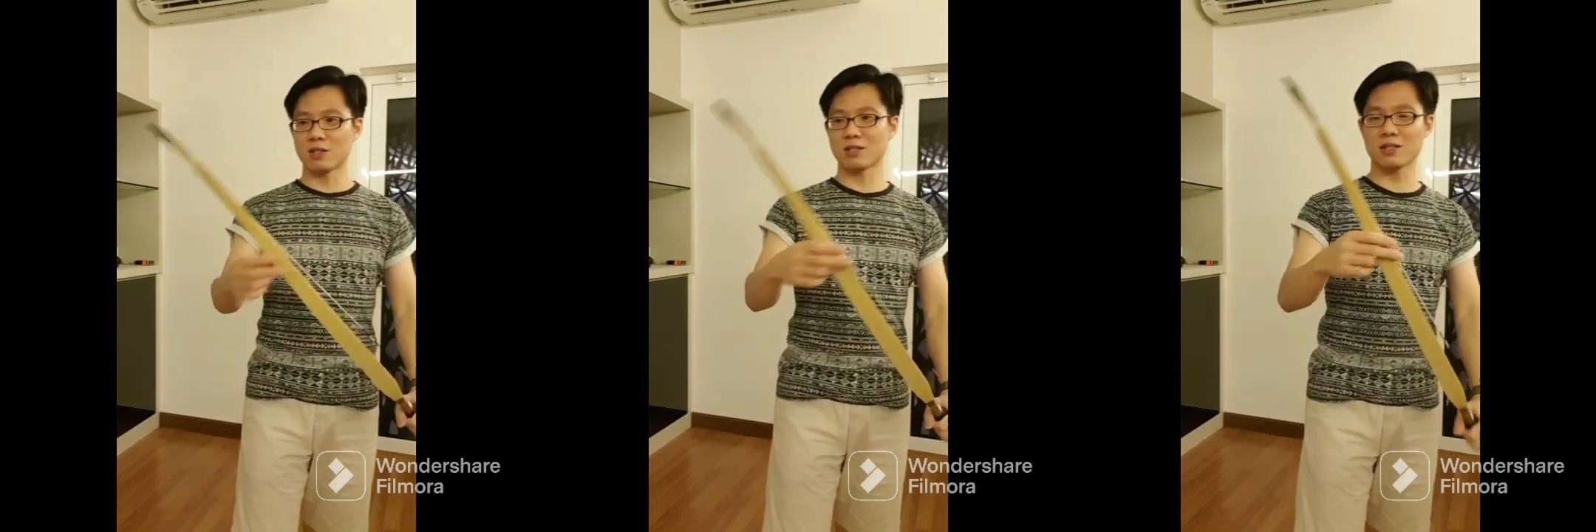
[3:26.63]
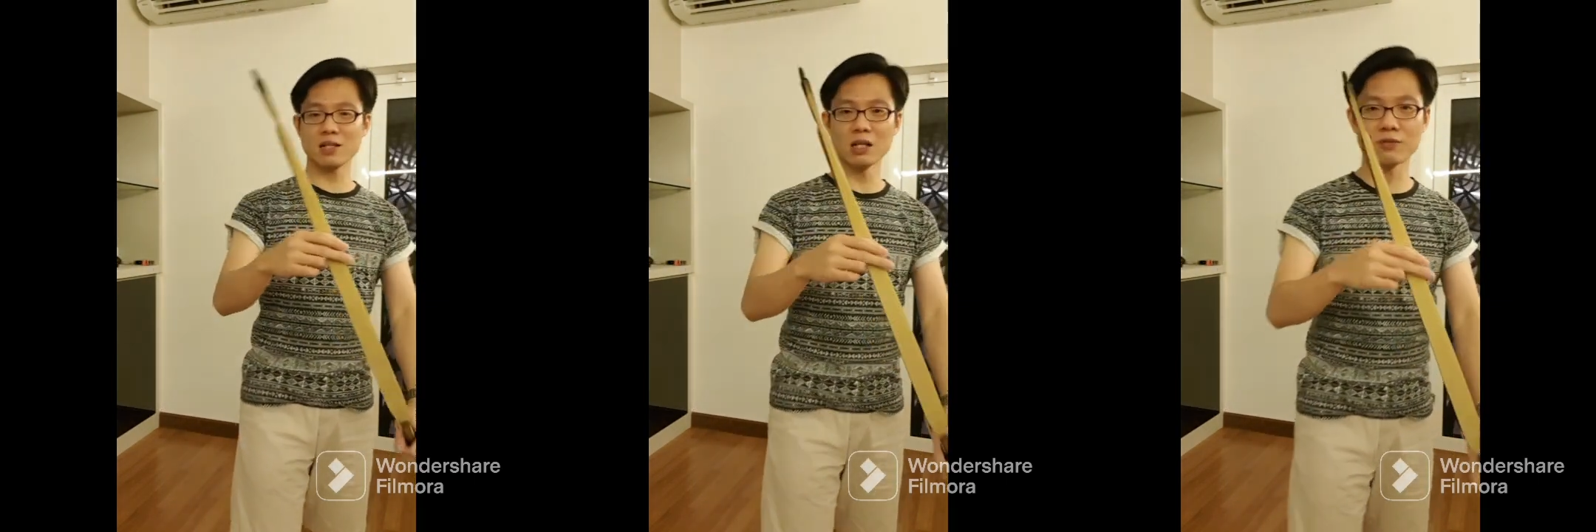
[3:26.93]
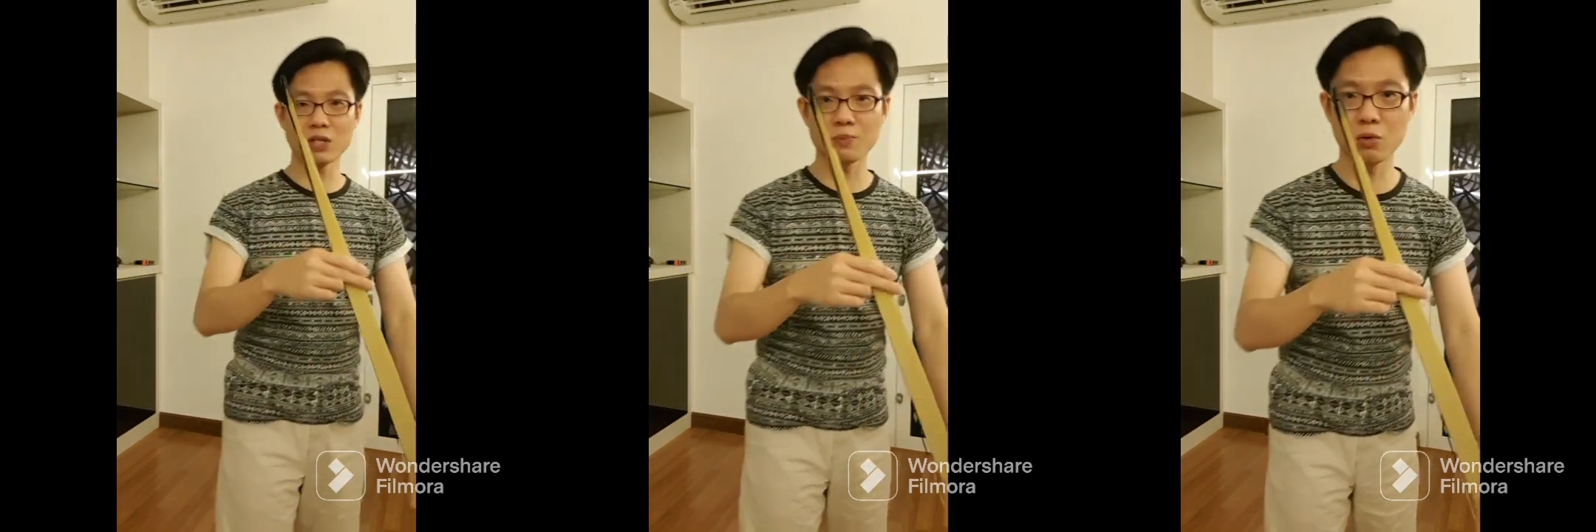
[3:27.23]
The sear
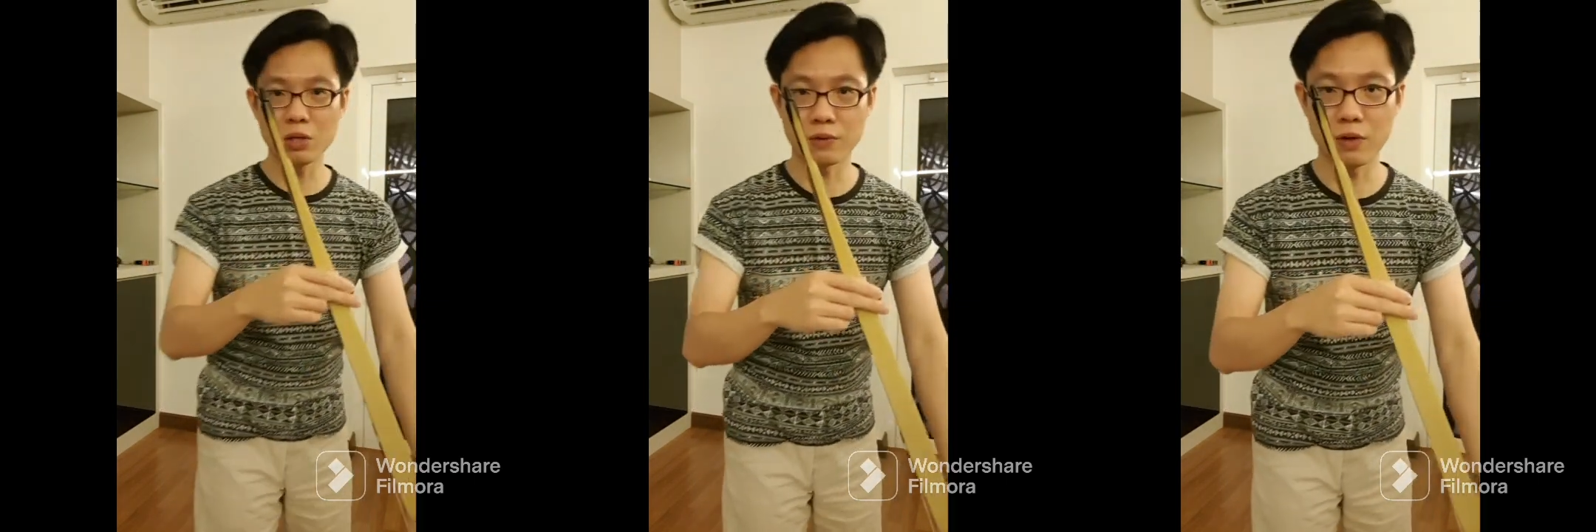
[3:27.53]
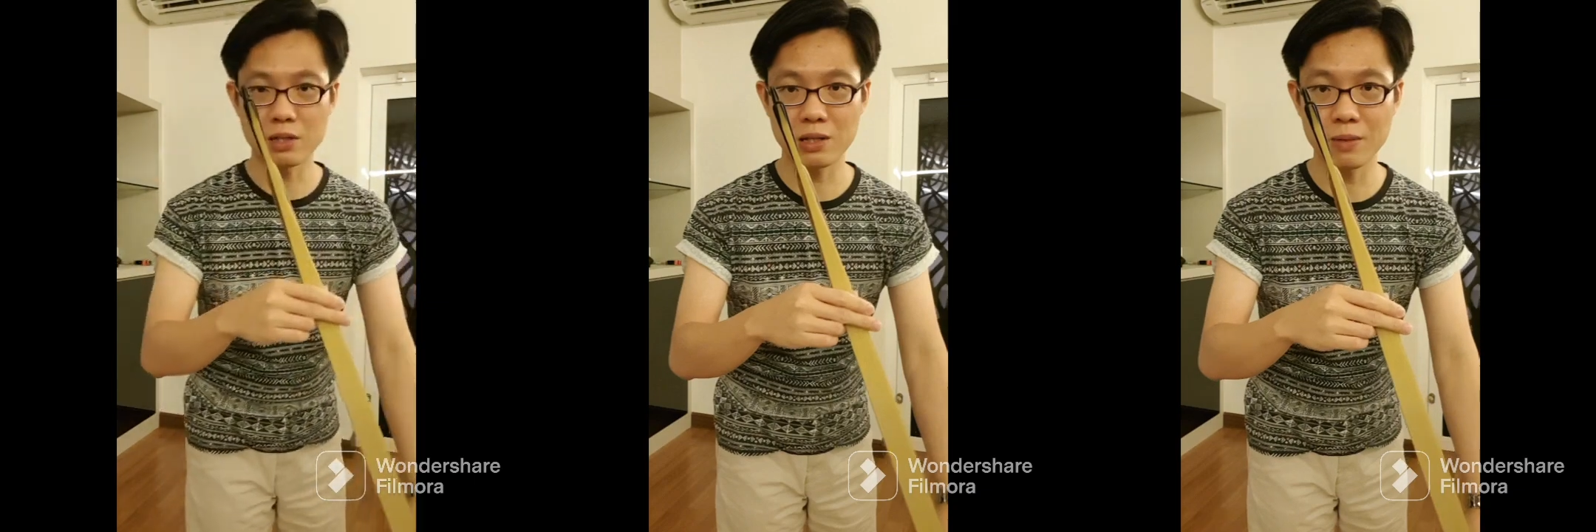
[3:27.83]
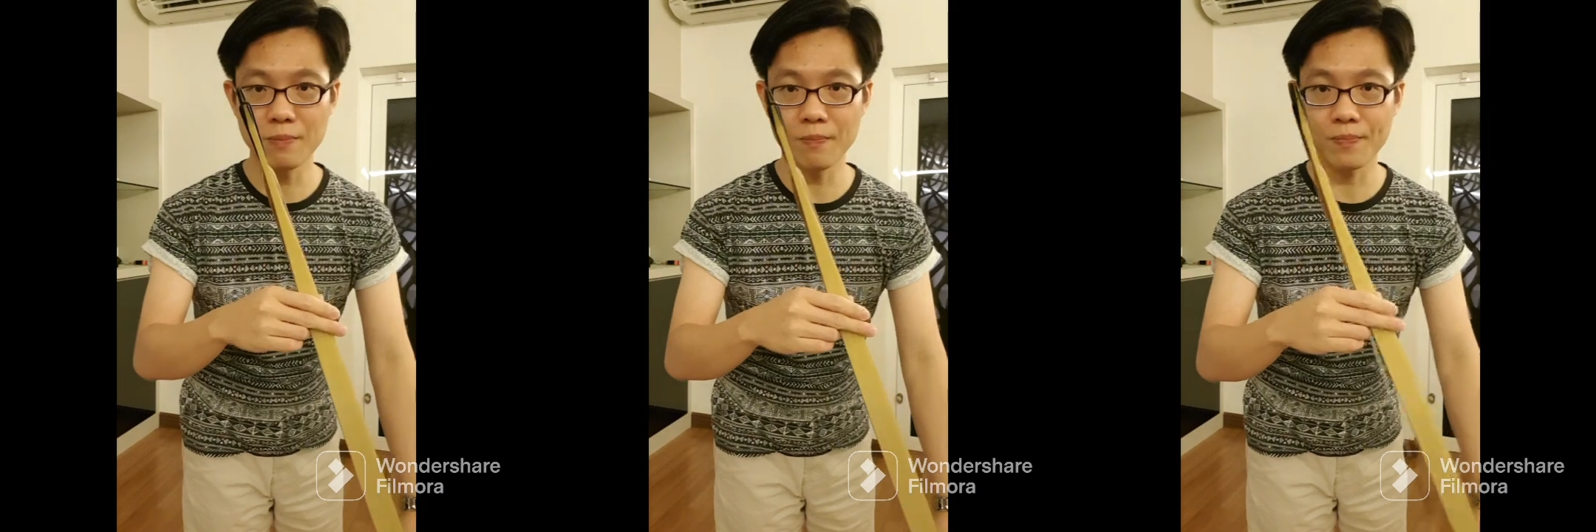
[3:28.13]
of this bow is very
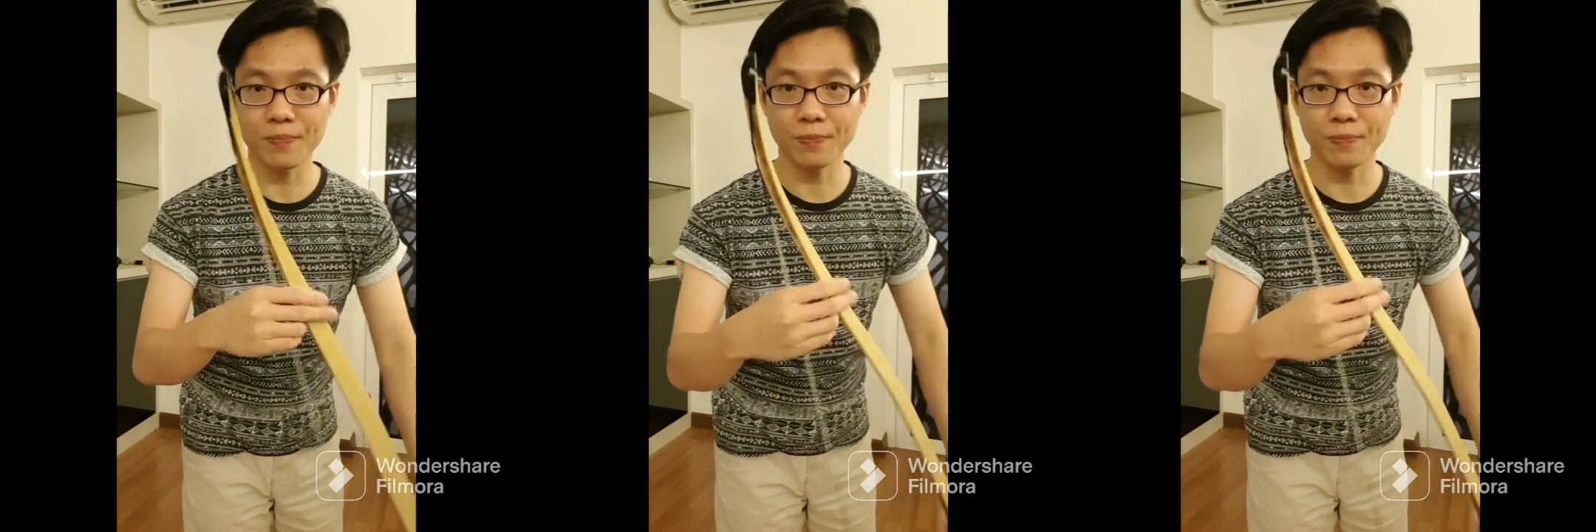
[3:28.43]
slim.